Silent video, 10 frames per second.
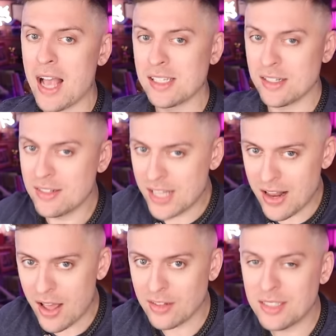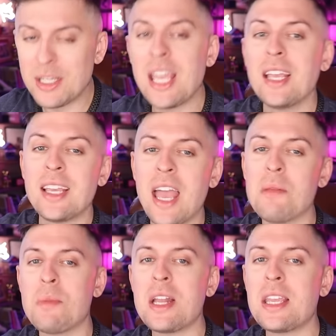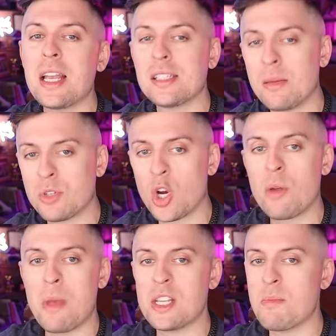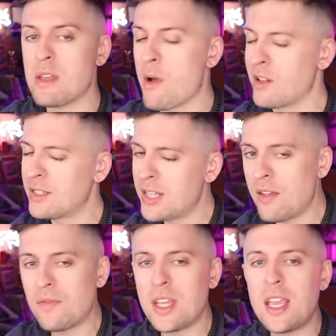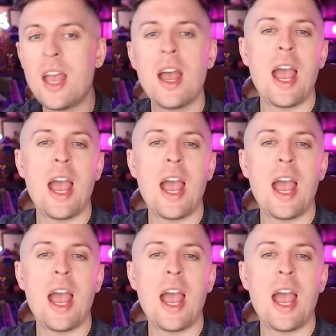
as a, a, a, kink and BDSM term meant to be about safety.